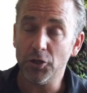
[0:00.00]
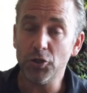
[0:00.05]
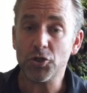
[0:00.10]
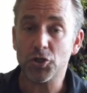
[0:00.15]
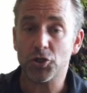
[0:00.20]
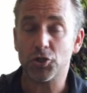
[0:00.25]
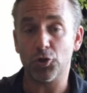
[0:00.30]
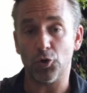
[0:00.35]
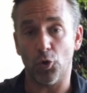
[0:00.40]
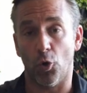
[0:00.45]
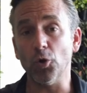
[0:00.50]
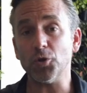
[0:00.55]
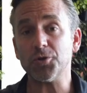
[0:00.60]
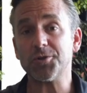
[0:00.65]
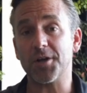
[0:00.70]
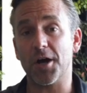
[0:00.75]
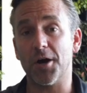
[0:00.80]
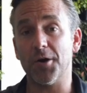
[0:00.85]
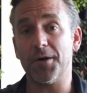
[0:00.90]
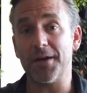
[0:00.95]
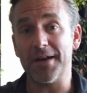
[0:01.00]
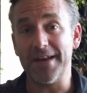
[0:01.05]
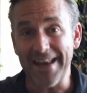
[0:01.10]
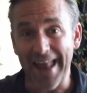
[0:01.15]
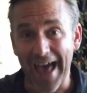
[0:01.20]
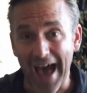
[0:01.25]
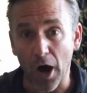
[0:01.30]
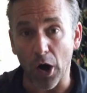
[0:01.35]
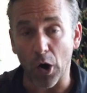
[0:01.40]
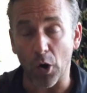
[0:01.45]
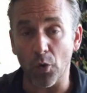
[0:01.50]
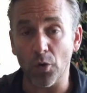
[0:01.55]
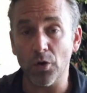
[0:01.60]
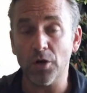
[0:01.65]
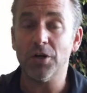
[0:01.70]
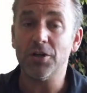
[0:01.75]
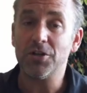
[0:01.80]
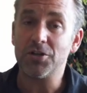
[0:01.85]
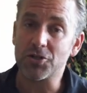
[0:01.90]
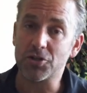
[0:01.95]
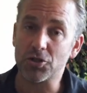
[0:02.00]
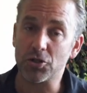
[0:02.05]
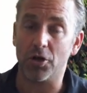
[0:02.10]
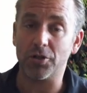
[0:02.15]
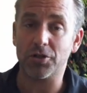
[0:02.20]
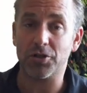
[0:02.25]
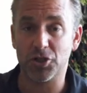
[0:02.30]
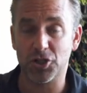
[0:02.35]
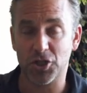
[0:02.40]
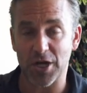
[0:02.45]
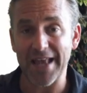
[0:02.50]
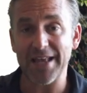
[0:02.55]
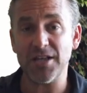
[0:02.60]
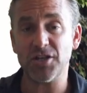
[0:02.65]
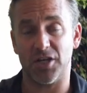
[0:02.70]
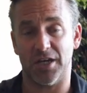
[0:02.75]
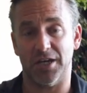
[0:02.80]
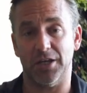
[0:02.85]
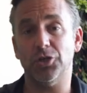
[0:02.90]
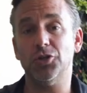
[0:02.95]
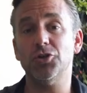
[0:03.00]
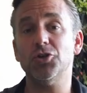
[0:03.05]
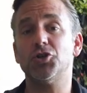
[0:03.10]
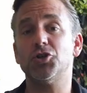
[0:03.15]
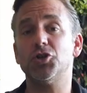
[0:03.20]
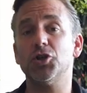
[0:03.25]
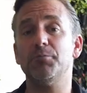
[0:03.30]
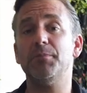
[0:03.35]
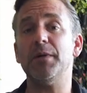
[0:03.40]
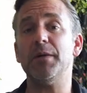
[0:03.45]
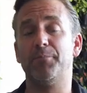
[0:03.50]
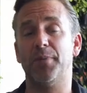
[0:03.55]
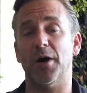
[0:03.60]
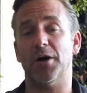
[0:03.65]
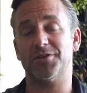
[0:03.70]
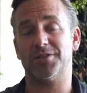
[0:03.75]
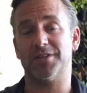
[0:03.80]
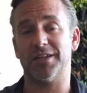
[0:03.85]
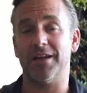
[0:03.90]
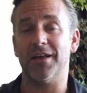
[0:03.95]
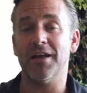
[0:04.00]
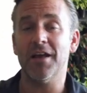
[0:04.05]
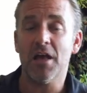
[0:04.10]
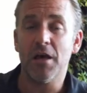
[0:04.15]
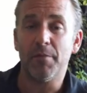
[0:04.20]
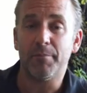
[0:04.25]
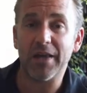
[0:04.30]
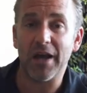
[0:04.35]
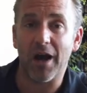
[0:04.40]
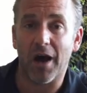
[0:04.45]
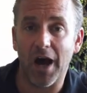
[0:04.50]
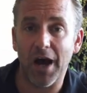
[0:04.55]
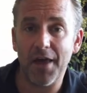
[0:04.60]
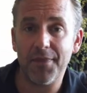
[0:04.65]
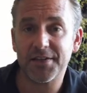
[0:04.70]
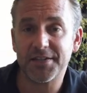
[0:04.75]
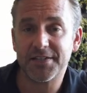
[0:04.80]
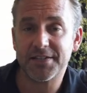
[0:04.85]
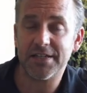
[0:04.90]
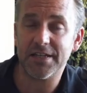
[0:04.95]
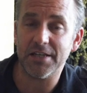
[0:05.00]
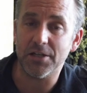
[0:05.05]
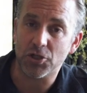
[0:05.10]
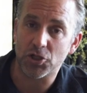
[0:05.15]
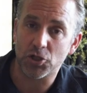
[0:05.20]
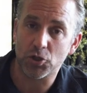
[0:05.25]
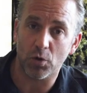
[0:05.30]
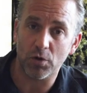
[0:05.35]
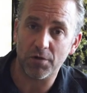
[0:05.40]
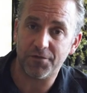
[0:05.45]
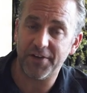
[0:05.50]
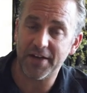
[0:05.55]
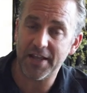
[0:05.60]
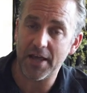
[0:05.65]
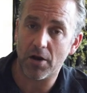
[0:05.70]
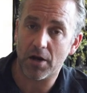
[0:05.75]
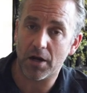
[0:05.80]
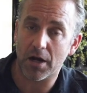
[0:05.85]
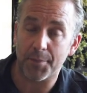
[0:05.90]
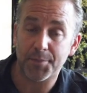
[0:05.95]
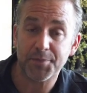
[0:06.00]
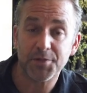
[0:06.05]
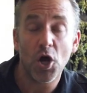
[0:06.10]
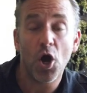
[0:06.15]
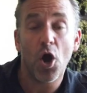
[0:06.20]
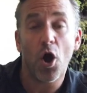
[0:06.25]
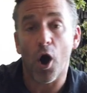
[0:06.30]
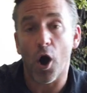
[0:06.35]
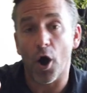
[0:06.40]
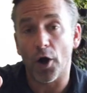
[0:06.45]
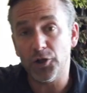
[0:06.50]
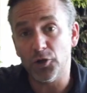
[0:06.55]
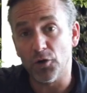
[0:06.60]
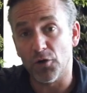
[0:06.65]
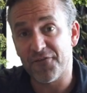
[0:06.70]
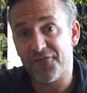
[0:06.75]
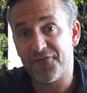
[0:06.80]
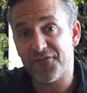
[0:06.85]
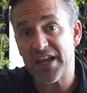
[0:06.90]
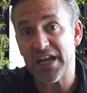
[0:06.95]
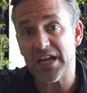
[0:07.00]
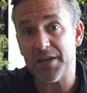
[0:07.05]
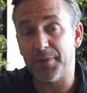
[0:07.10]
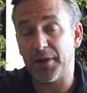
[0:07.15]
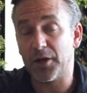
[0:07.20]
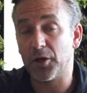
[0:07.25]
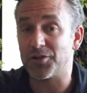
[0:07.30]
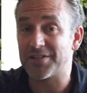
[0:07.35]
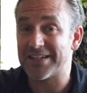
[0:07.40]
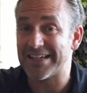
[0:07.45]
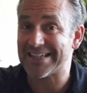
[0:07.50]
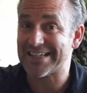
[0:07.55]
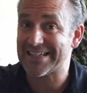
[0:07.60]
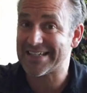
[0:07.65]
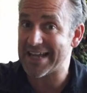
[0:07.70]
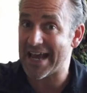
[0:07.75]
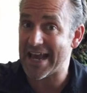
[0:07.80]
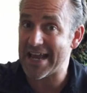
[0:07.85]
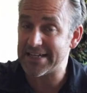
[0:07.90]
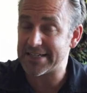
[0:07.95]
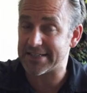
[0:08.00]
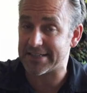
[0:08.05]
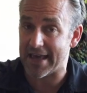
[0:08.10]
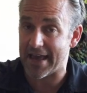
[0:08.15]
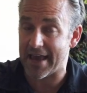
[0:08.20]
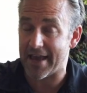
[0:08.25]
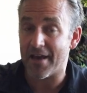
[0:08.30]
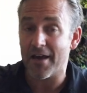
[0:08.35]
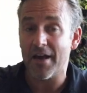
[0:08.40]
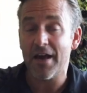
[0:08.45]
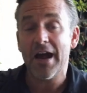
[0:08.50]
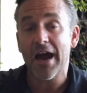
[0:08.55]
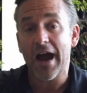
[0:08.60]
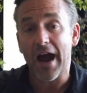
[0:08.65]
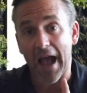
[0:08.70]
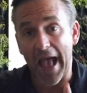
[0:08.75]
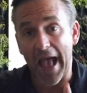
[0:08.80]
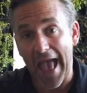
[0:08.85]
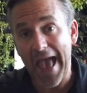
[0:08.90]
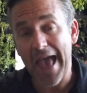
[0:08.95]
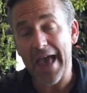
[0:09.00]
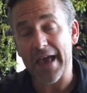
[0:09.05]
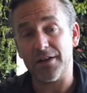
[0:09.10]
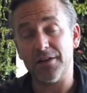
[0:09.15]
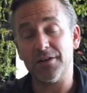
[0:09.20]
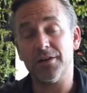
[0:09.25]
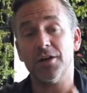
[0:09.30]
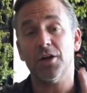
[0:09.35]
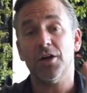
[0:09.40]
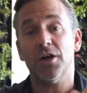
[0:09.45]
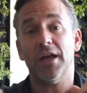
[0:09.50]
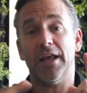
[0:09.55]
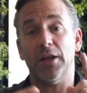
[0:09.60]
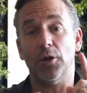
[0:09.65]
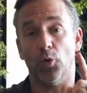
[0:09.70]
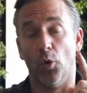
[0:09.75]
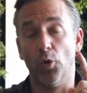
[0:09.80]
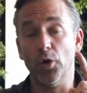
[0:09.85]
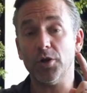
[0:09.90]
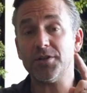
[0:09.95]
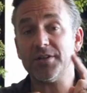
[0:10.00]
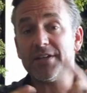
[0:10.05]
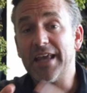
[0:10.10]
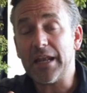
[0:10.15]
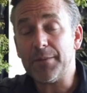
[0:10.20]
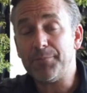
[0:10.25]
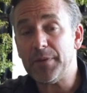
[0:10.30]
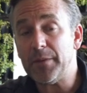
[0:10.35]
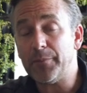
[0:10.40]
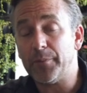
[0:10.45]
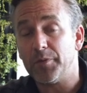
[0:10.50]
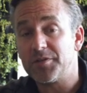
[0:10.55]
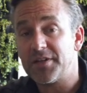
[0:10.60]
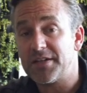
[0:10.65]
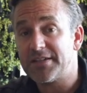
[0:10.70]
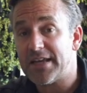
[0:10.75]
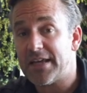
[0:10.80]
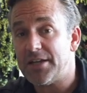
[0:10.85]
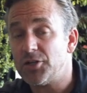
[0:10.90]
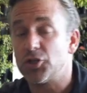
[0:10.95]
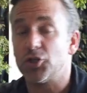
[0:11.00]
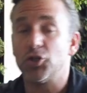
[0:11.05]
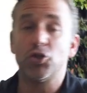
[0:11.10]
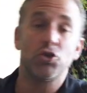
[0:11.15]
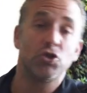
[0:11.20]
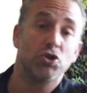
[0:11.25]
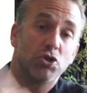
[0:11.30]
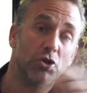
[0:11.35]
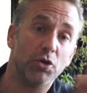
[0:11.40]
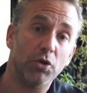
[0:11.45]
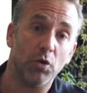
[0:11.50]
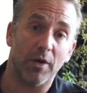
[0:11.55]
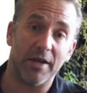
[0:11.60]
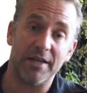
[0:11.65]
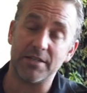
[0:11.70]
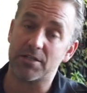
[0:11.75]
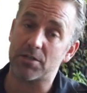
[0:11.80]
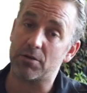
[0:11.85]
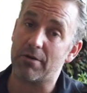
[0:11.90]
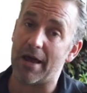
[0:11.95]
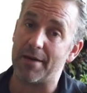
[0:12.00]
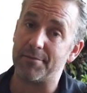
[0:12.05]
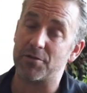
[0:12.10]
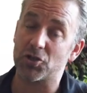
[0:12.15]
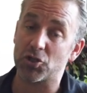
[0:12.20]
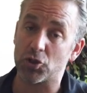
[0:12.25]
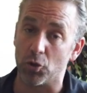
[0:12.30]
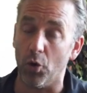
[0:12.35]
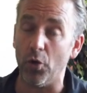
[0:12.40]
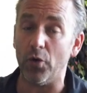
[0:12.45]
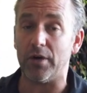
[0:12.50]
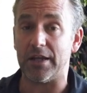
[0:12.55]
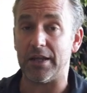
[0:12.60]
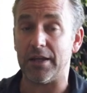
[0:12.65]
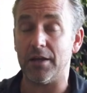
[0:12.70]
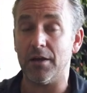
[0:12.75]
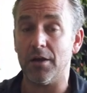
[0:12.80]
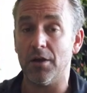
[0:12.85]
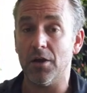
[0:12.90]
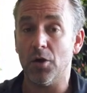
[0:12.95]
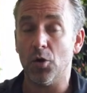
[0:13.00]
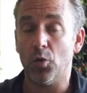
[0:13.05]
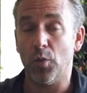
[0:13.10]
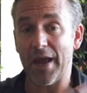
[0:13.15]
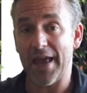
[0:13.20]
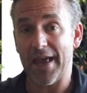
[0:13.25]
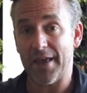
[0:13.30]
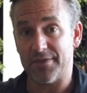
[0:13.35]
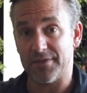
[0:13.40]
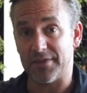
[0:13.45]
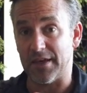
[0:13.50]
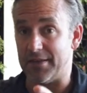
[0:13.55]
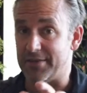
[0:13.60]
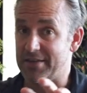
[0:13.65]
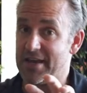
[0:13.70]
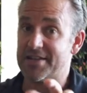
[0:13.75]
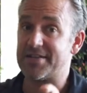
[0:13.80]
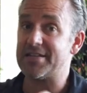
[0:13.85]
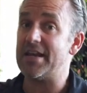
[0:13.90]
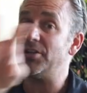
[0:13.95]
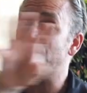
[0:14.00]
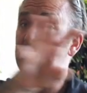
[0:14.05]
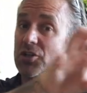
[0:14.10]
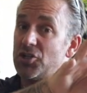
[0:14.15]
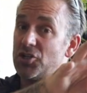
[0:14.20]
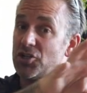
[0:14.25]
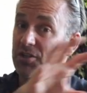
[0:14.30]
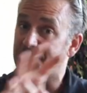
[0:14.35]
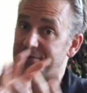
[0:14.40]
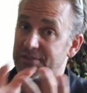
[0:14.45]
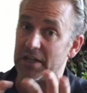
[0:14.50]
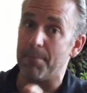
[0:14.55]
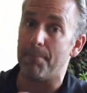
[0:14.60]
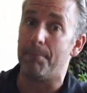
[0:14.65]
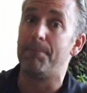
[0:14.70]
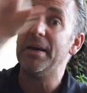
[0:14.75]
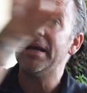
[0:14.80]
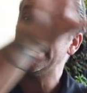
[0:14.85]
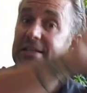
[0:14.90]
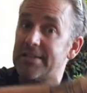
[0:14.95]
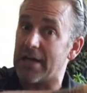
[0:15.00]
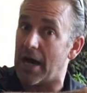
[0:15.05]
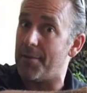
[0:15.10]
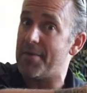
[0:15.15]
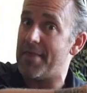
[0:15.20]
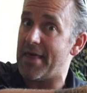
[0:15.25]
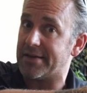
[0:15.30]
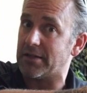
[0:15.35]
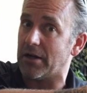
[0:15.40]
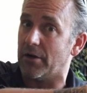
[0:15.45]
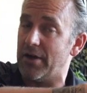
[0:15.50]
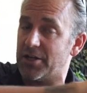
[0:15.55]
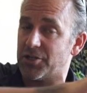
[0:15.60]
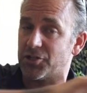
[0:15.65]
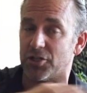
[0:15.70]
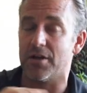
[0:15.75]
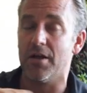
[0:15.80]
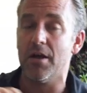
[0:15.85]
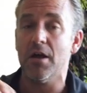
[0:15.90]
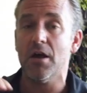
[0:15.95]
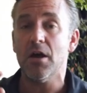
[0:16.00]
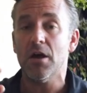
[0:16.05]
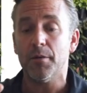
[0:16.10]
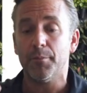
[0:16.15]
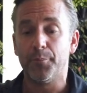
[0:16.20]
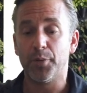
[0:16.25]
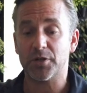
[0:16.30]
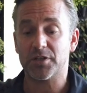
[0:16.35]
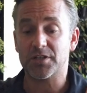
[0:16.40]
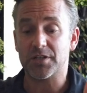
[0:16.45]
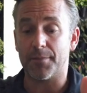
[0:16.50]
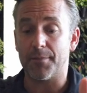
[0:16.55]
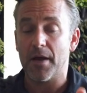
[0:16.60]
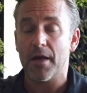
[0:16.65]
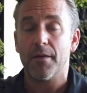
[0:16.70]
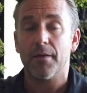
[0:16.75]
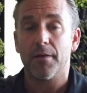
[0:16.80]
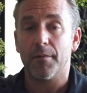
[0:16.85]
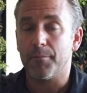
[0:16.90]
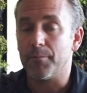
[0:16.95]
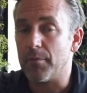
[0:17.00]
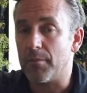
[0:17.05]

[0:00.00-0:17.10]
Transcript: You should also now start changing. You should be posting behind the scenes, short video clips on your feed because it stays there. And in order to get people's attention to your Instagram story, where the attention is shifting big time in that direction, put some,